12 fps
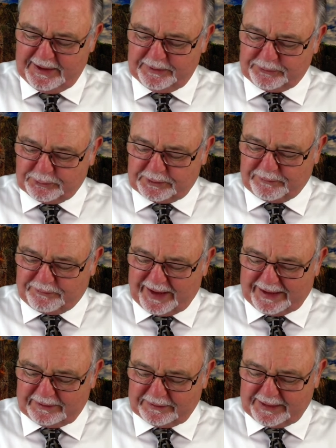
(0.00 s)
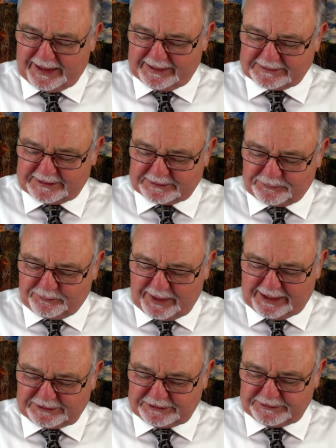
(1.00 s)
through the veil that is his
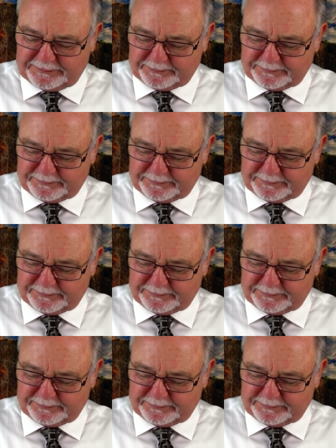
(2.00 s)
flesh.